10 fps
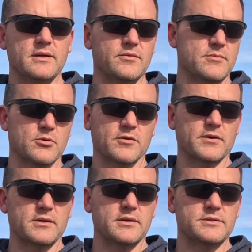even in
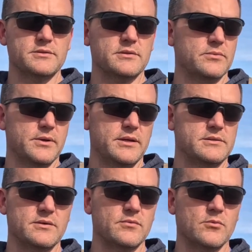perfect conditions, and the wind
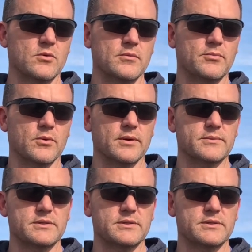is even more important.